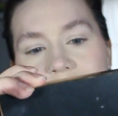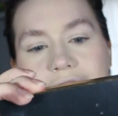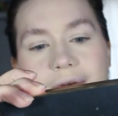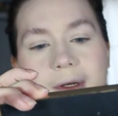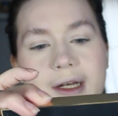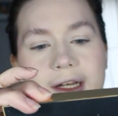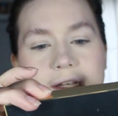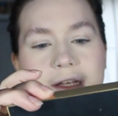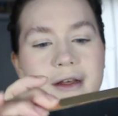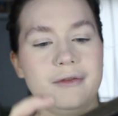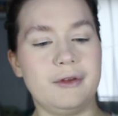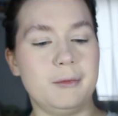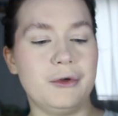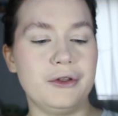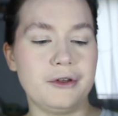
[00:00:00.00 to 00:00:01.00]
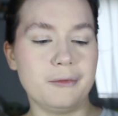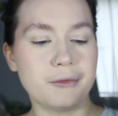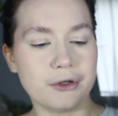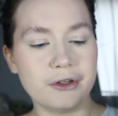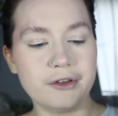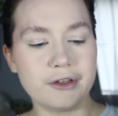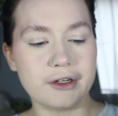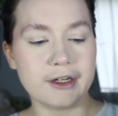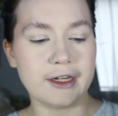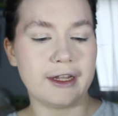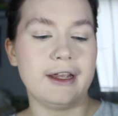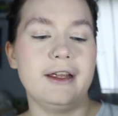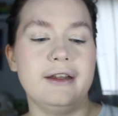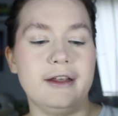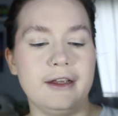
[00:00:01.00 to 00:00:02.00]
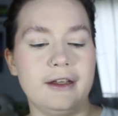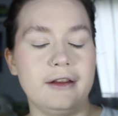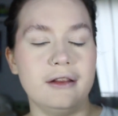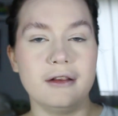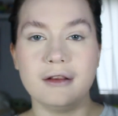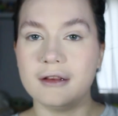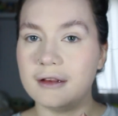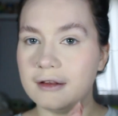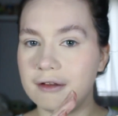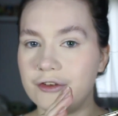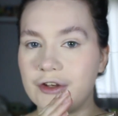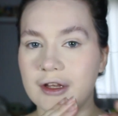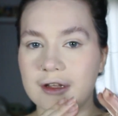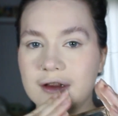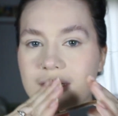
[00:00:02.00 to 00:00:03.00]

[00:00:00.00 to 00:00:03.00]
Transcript: So I have the Modern bronzer again in the shade